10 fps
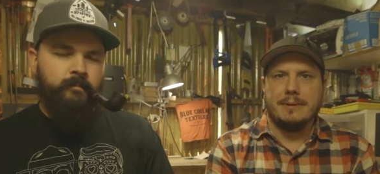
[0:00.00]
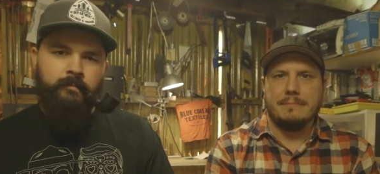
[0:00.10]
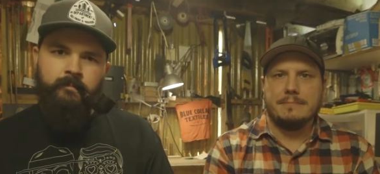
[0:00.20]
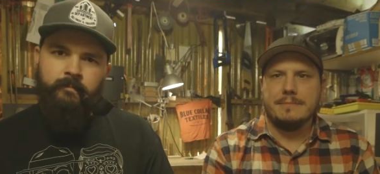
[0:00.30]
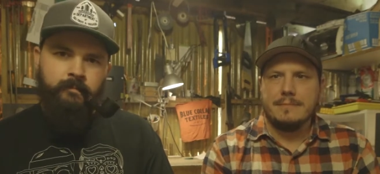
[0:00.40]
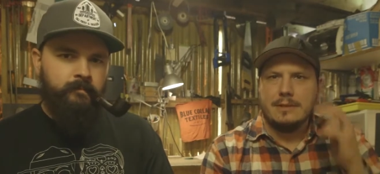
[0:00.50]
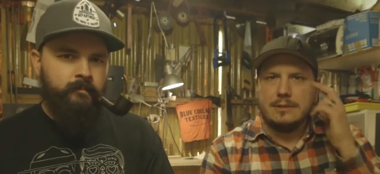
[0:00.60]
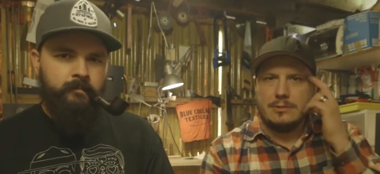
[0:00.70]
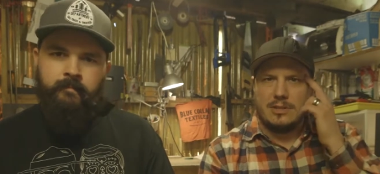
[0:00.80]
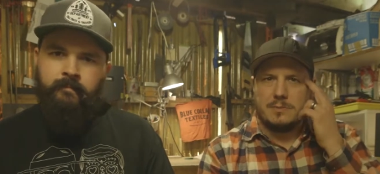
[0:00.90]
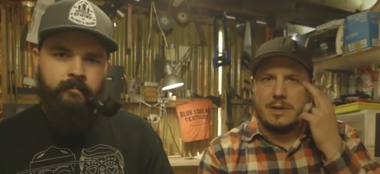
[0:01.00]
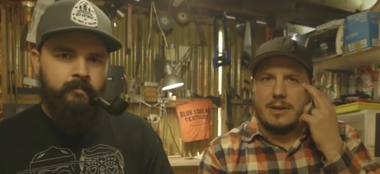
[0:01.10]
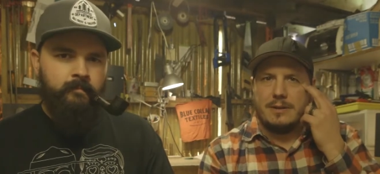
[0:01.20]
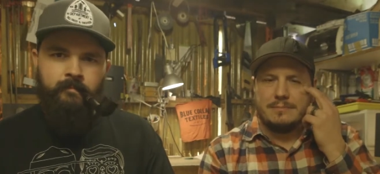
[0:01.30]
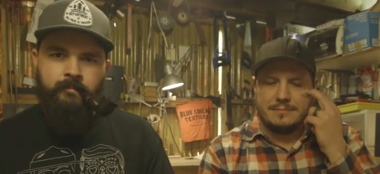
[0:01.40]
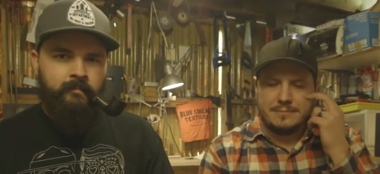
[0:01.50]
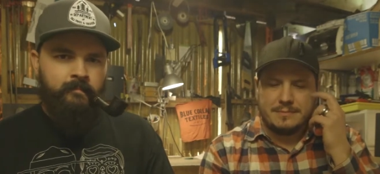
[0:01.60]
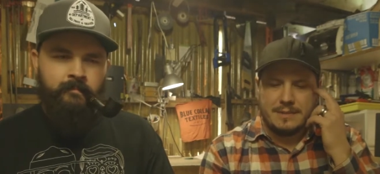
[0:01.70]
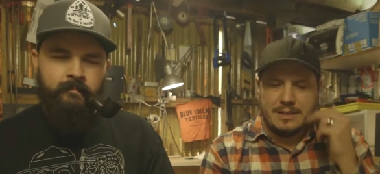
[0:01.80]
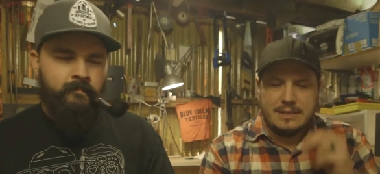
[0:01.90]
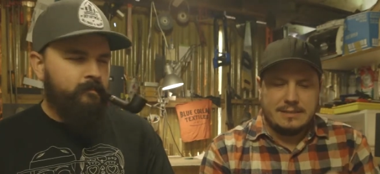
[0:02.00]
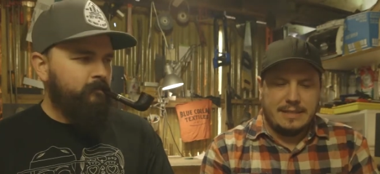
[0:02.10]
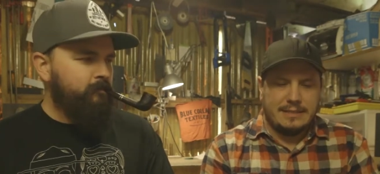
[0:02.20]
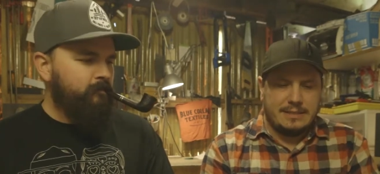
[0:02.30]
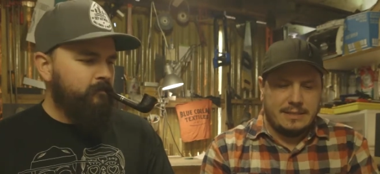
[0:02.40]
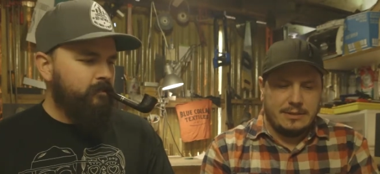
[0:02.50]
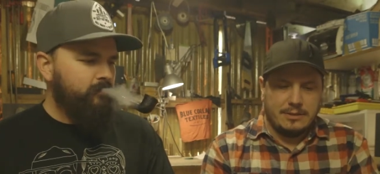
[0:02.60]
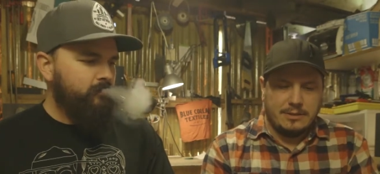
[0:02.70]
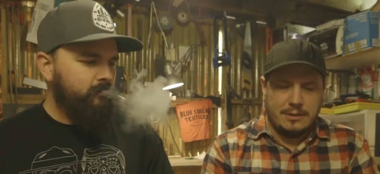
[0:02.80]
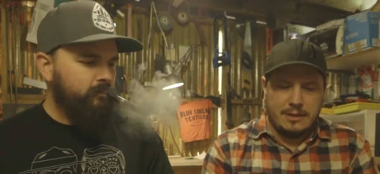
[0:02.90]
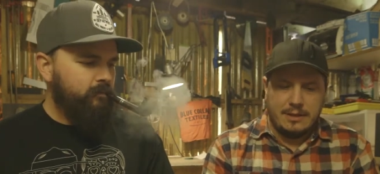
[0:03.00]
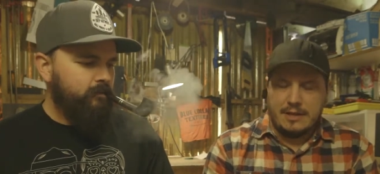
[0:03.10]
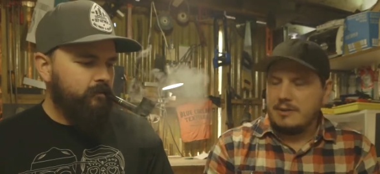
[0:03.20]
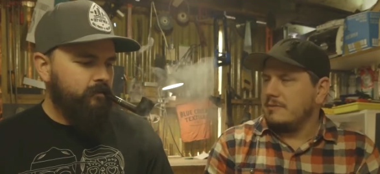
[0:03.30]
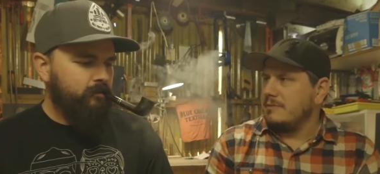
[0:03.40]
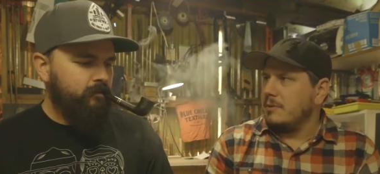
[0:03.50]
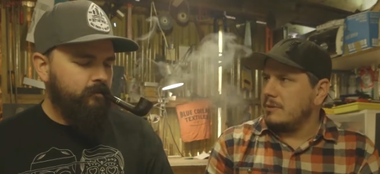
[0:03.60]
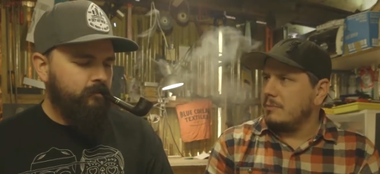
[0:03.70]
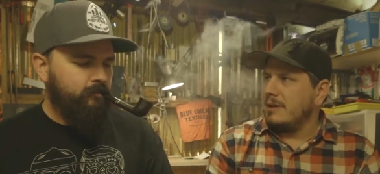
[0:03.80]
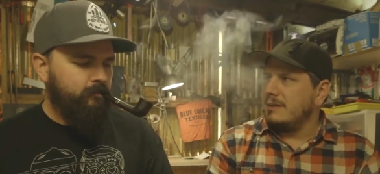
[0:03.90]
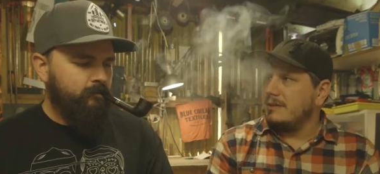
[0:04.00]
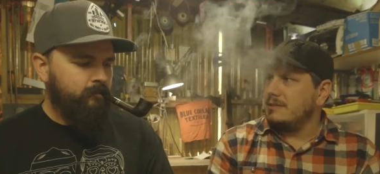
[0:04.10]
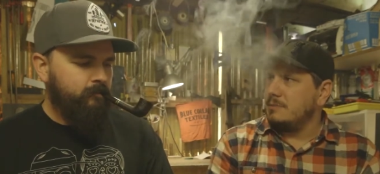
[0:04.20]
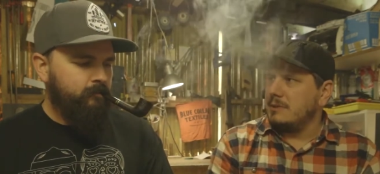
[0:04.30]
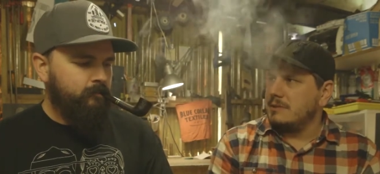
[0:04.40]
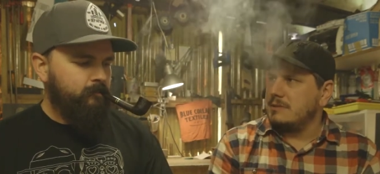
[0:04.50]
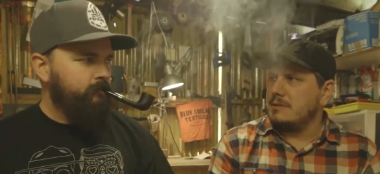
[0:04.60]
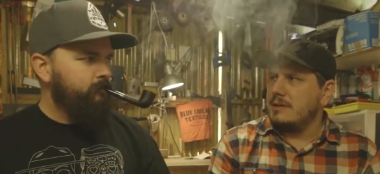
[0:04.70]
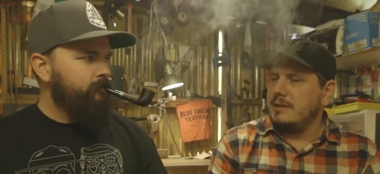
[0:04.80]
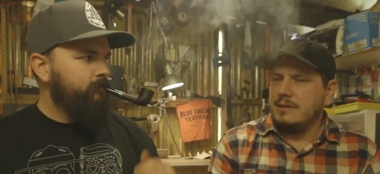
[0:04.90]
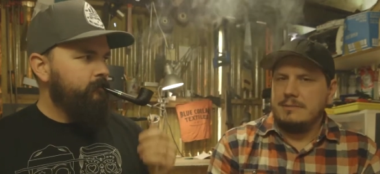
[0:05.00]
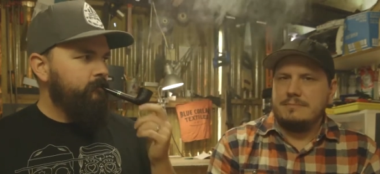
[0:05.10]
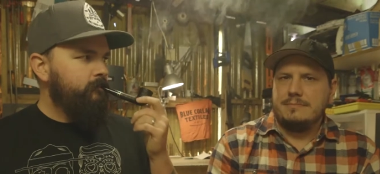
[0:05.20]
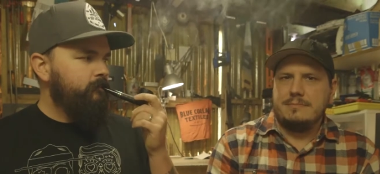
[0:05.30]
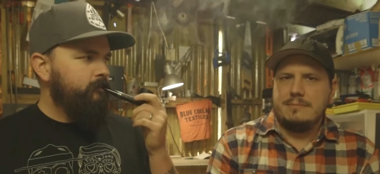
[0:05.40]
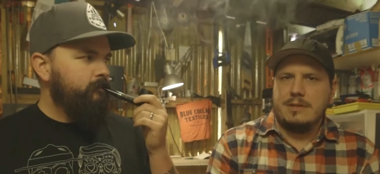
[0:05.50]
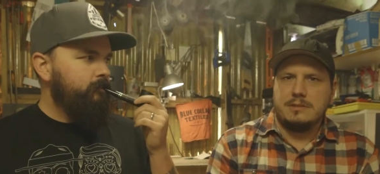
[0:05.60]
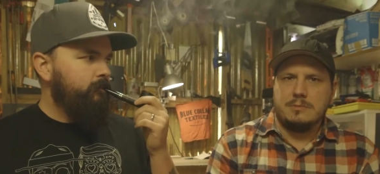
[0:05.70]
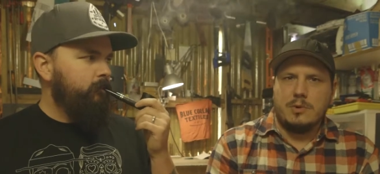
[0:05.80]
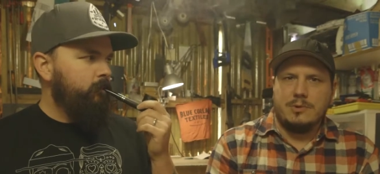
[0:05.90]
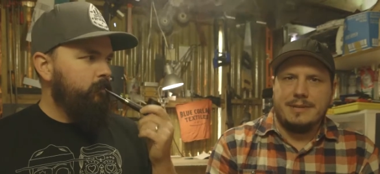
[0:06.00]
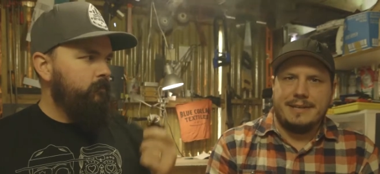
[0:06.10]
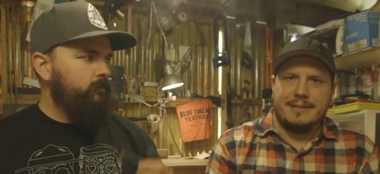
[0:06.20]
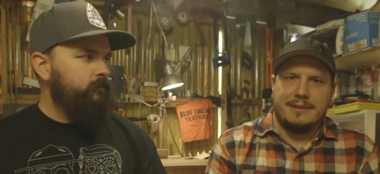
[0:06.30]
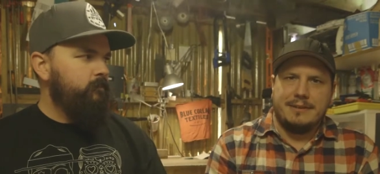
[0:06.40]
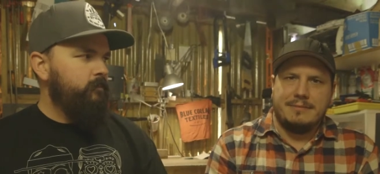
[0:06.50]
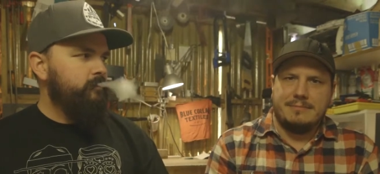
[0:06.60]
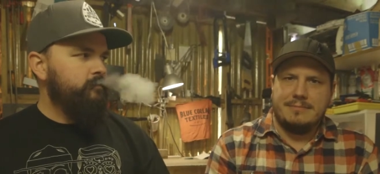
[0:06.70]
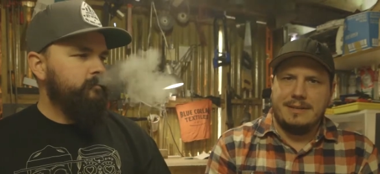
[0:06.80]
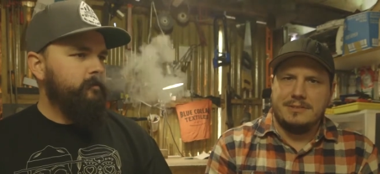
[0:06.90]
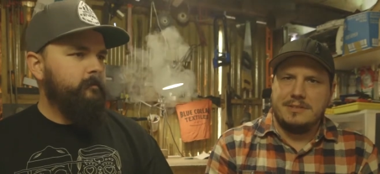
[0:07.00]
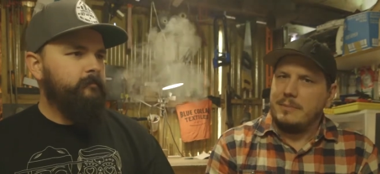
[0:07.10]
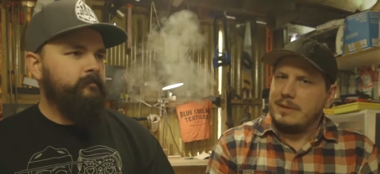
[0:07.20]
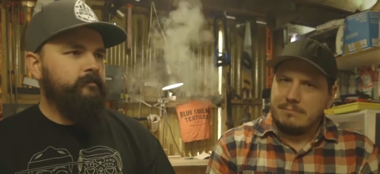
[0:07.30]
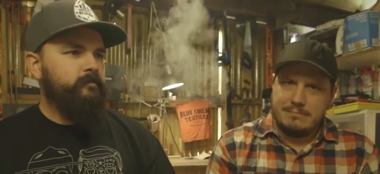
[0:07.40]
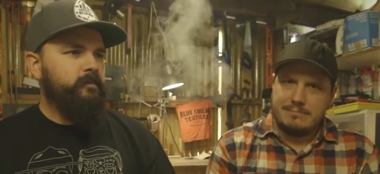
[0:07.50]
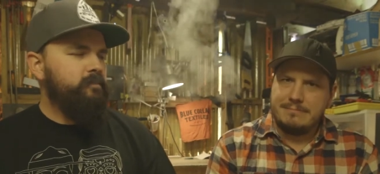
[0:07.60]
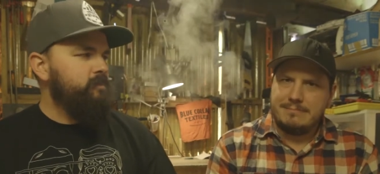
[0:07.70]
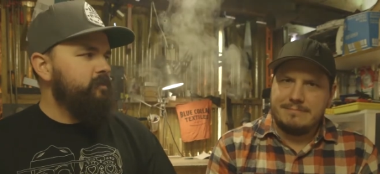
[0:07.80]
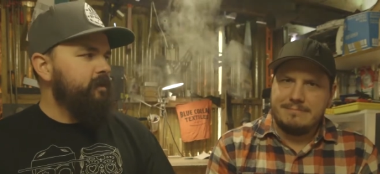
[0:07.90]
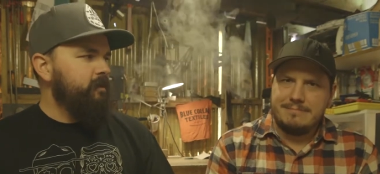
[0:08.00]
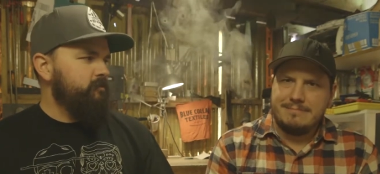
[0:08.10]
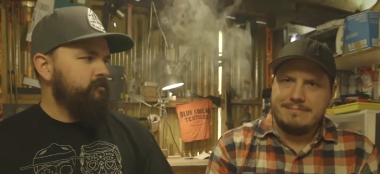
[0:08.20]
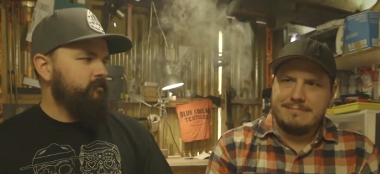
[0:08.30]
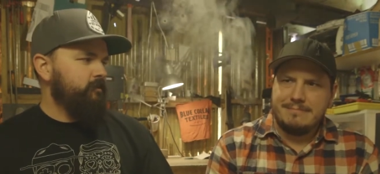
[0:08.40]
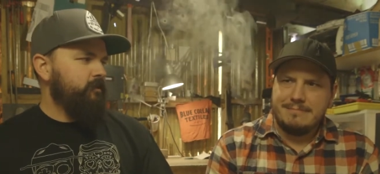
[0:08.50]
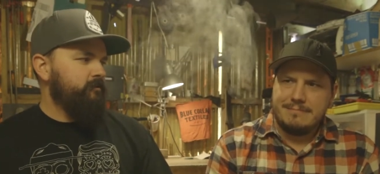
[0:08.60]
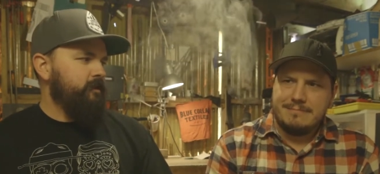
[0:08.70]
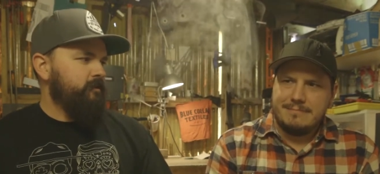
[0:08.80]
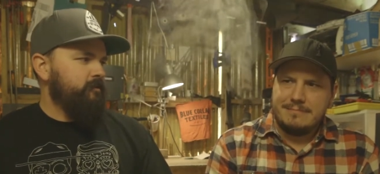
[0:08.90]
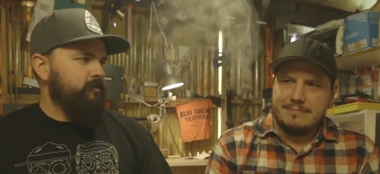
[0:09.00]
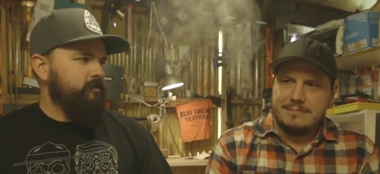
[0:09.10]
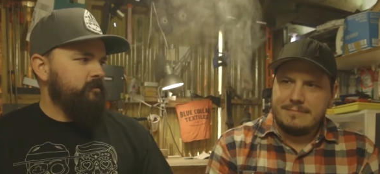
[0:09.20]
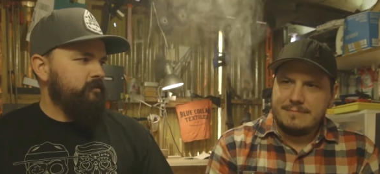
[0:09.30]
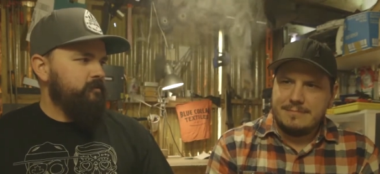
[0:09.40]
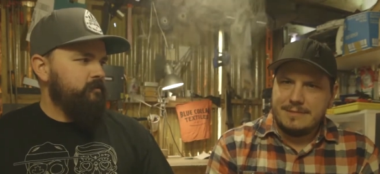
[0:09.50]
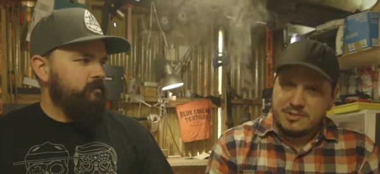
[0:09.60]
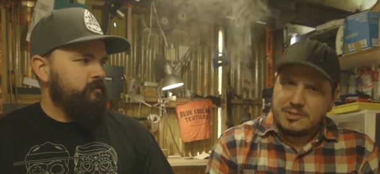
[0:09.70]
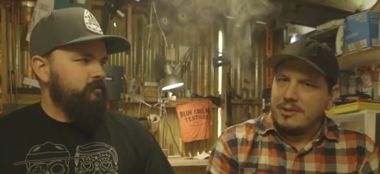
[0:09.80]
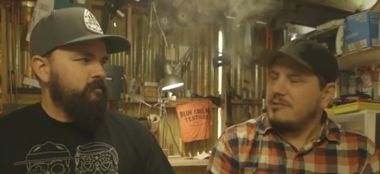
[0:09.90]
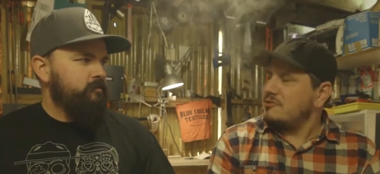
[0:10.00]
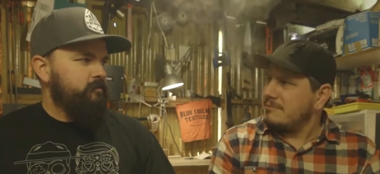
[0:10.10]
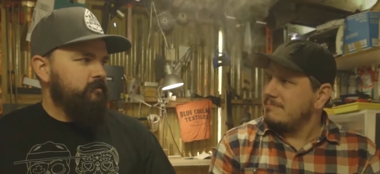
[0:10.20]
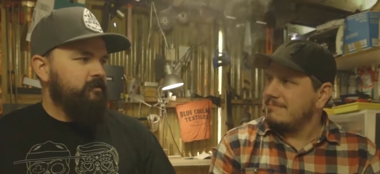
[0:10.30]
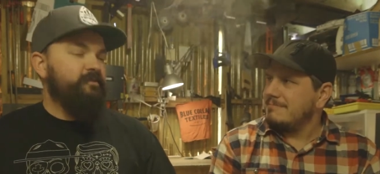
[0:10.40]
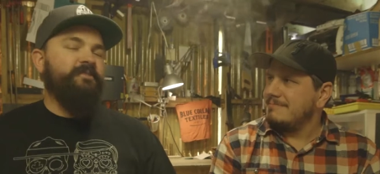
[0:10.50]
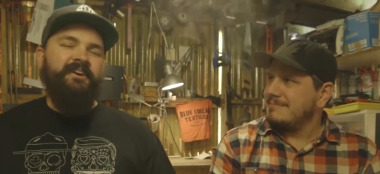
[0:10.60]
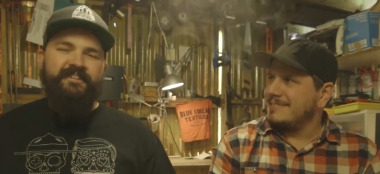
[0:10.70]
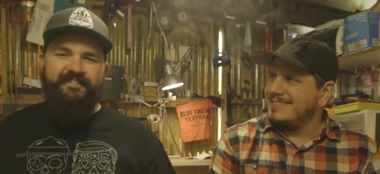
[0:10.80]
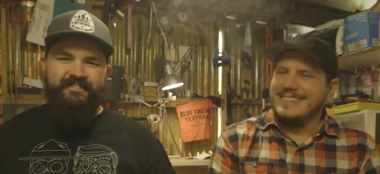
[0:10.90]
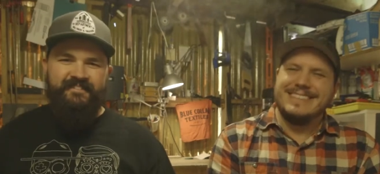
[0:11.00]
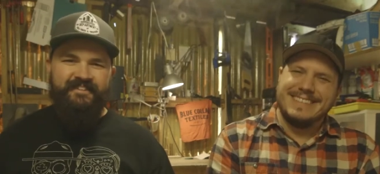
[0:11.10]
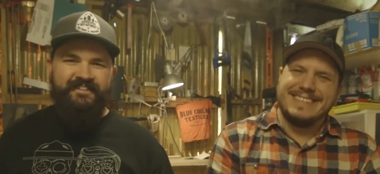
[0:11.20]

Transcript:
Speaker 1: but trust me on it. Tasty little, uh, I don't even know what the blend is, but it's uh, got some cognac in there. It's yummy. It's just an English with cognac on it, isn't it? A Scottish. Scottish, sorry.